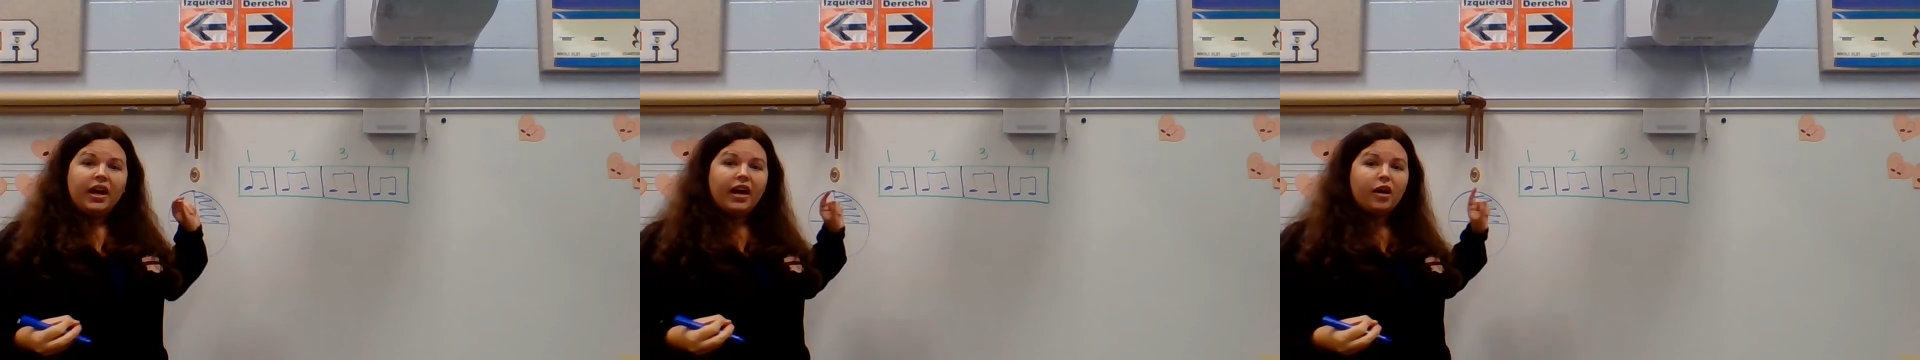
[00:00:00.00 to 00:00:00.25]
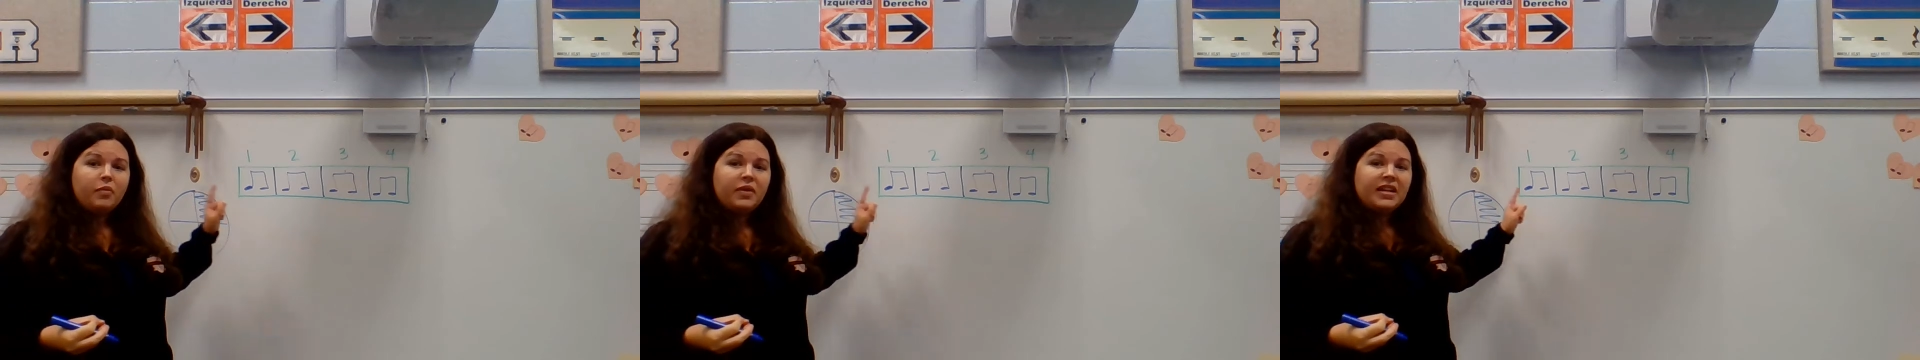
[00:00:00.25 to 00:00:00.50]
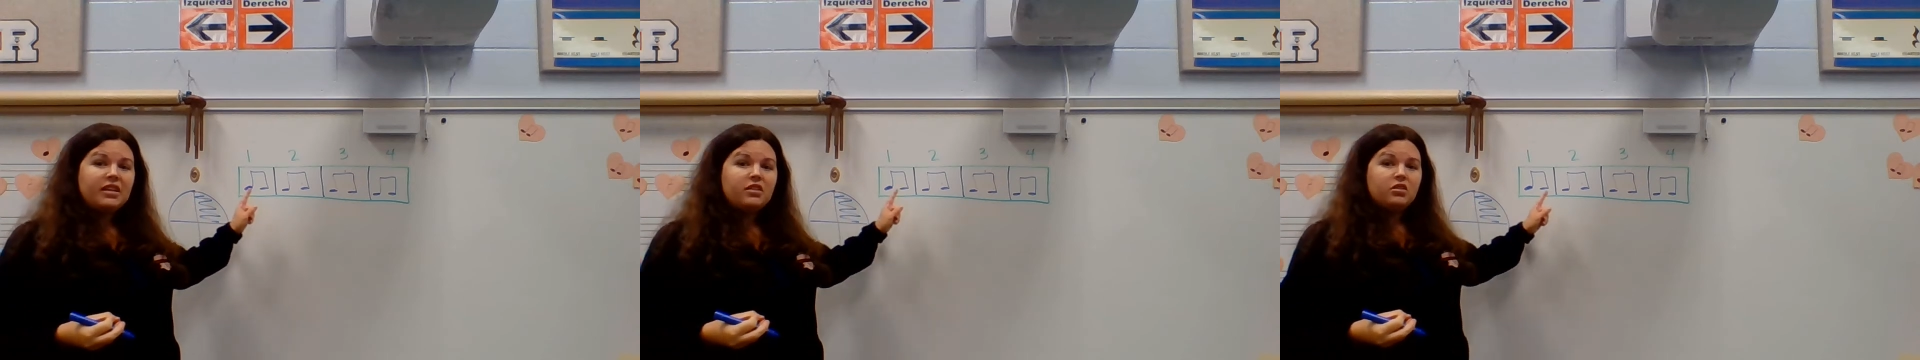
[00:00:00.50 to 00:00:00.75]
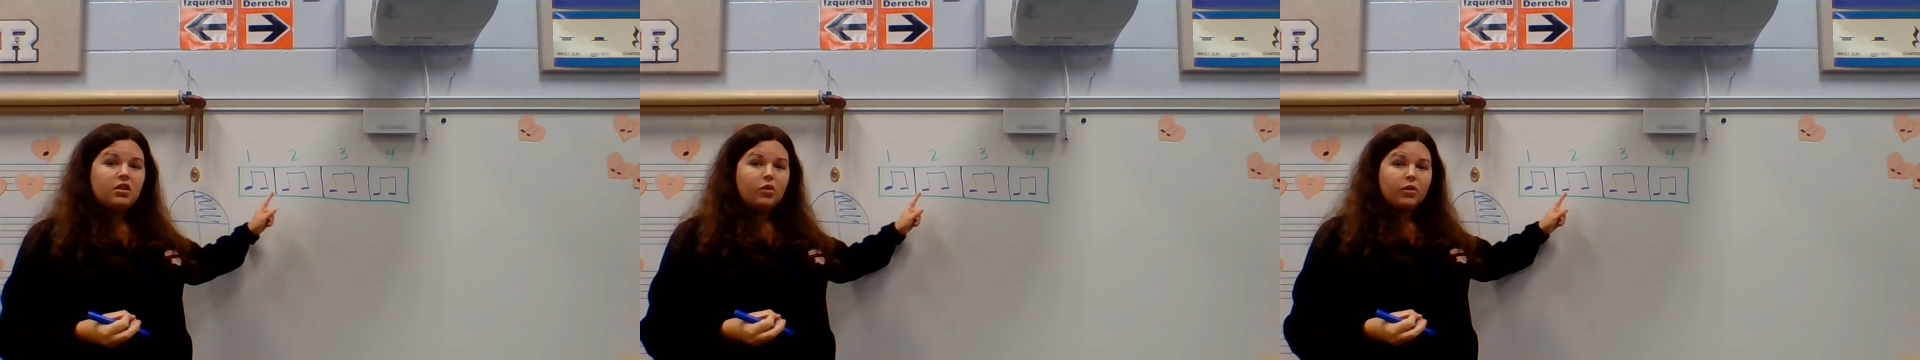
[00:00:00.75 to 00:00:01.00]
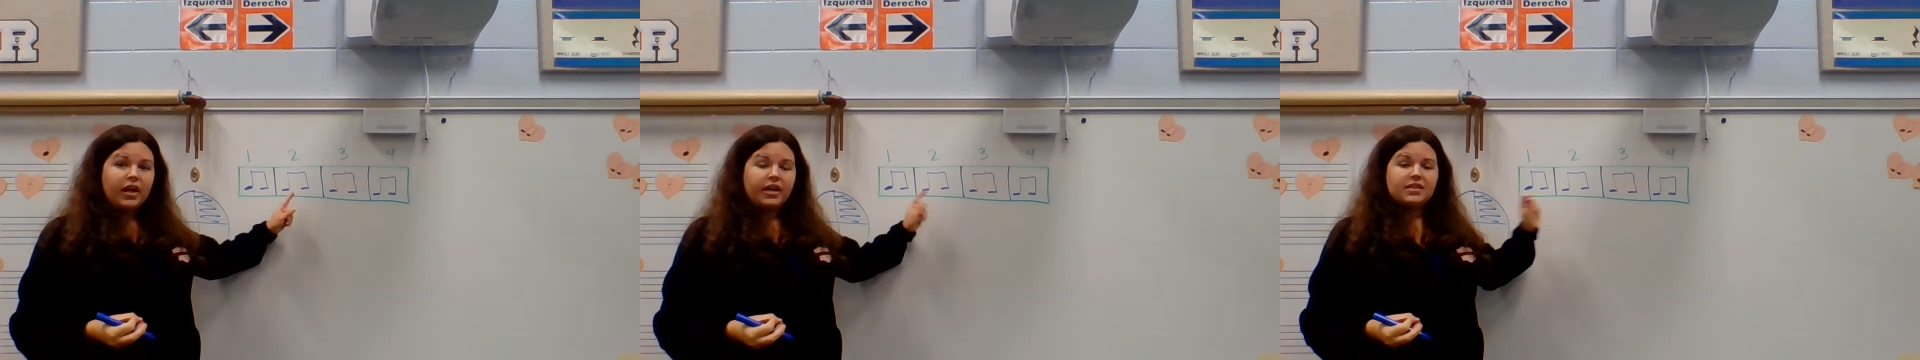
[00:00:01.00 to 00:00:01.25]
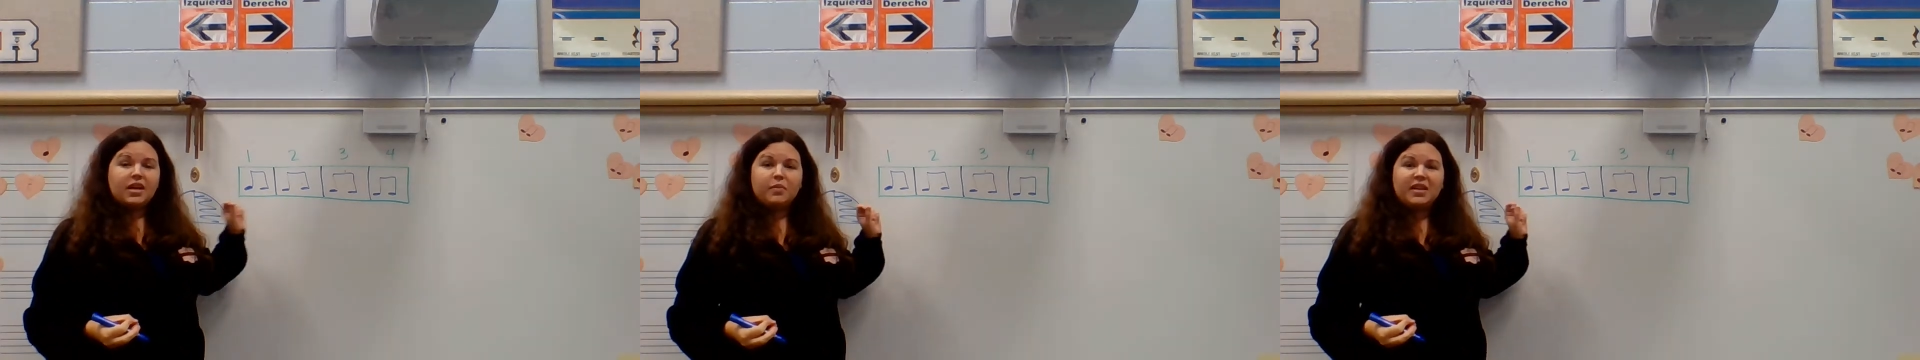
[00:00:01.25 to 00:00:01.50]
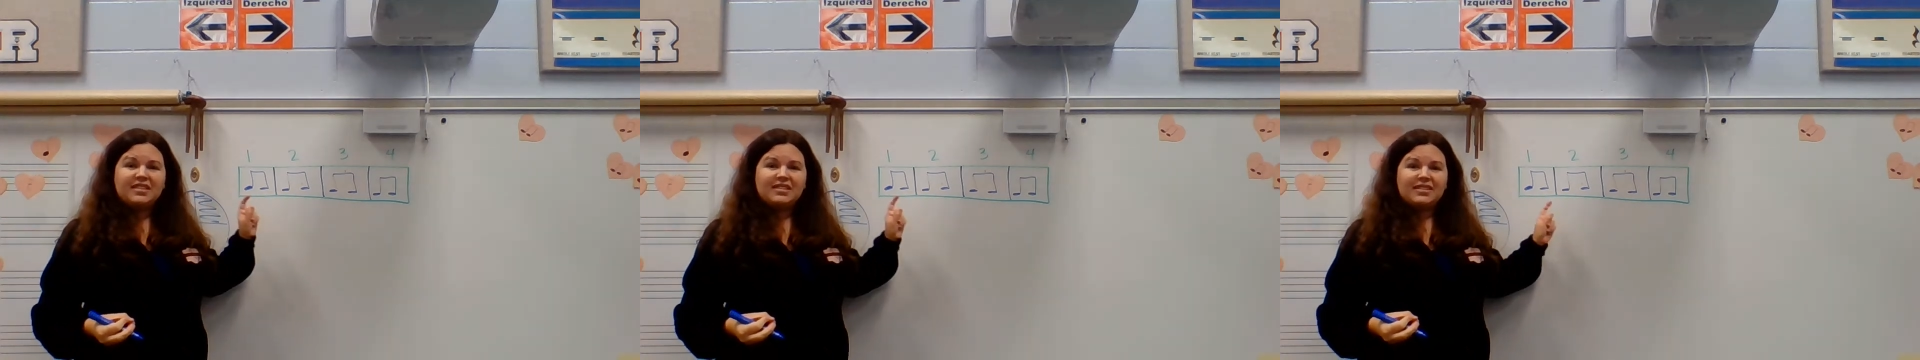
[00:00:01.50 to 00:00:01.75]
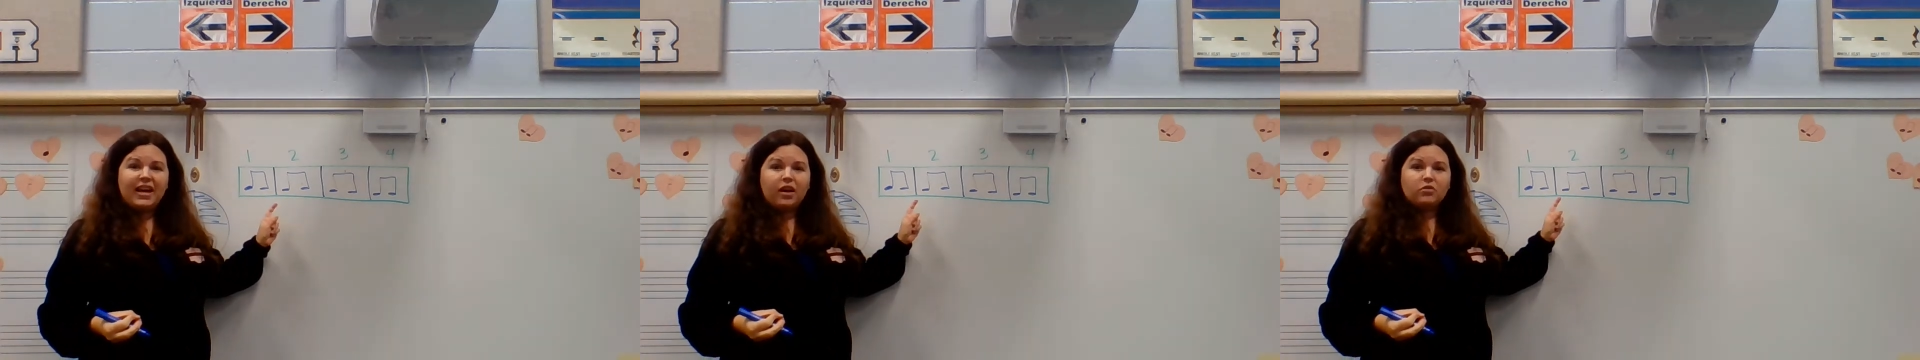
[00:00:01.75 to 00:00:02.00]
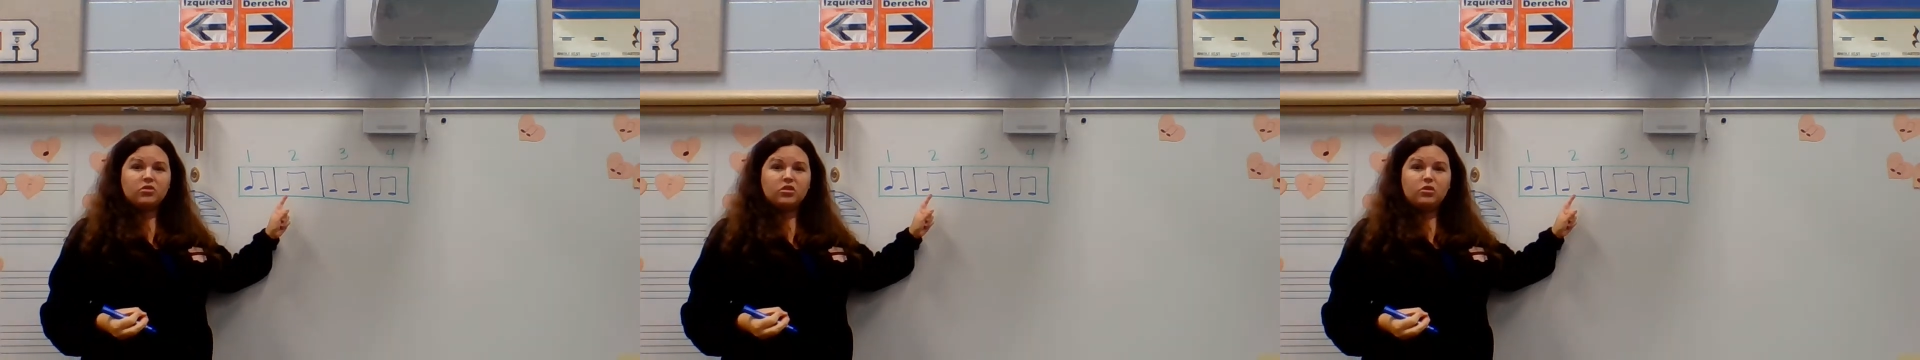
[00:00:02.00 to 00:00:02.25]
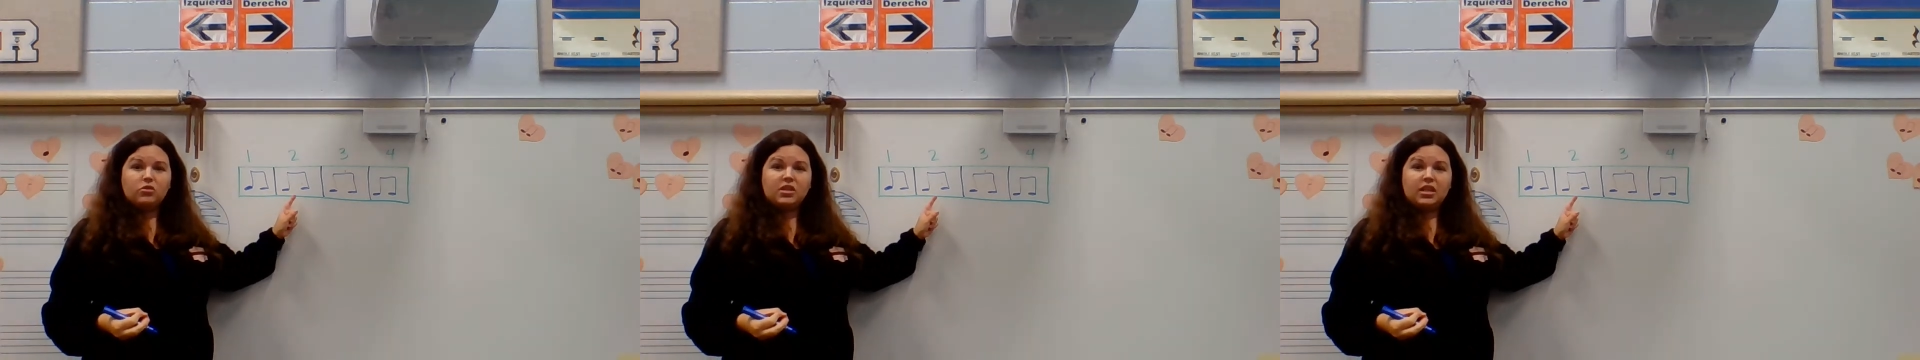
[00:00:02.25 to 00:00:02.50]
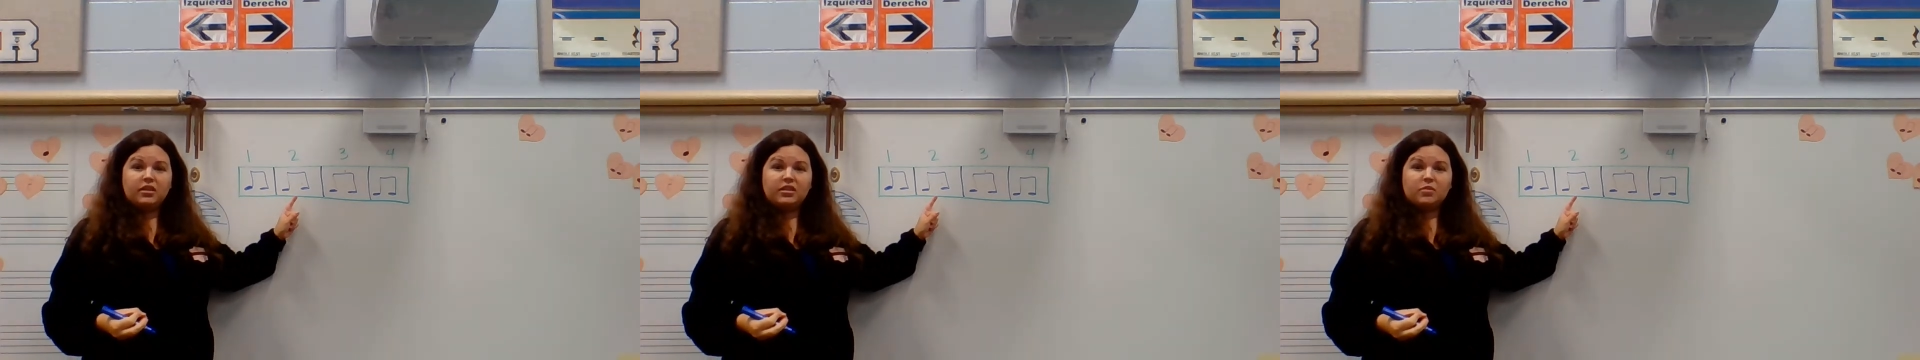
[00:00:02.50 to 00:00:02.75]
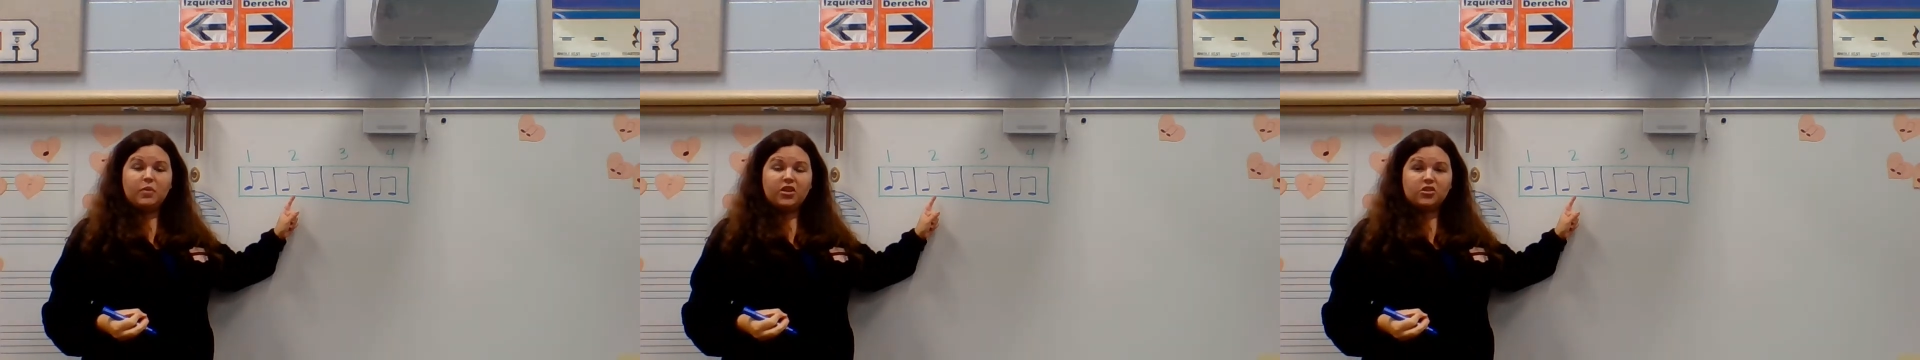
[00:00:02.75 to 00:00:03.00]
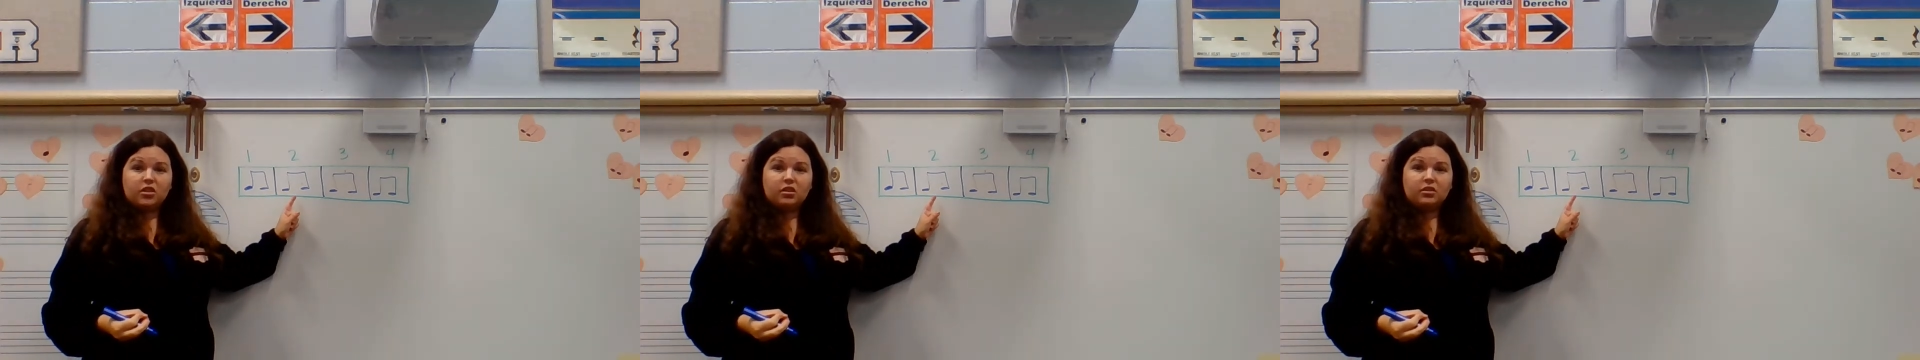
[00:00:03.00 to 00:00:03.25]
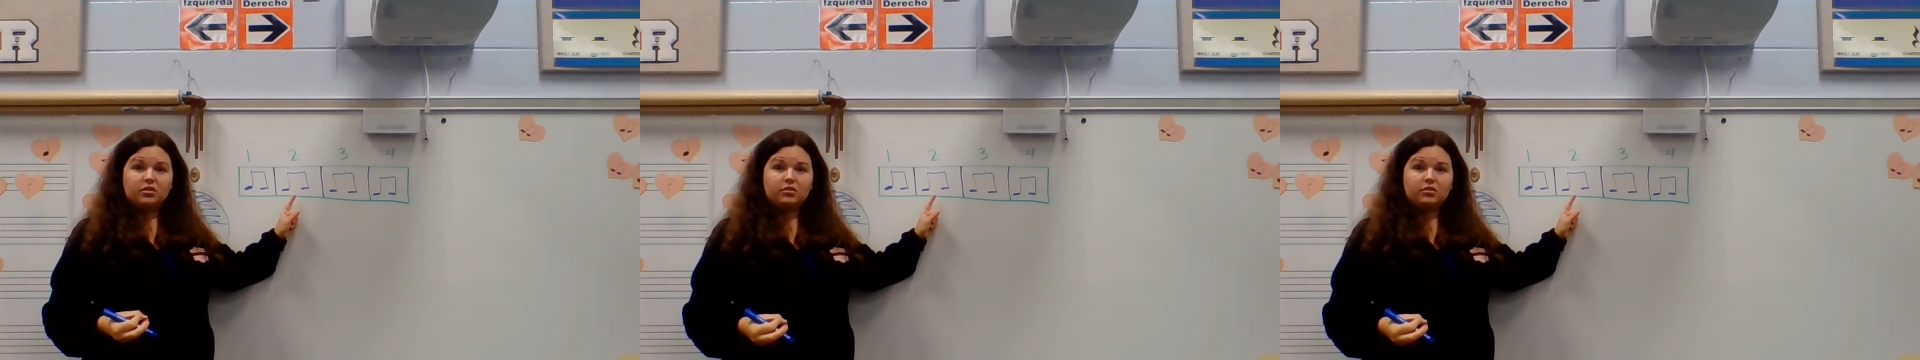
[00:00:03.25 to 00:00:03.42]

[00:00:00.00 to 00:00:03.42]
How many note heads, how many sounds do you see in this measure?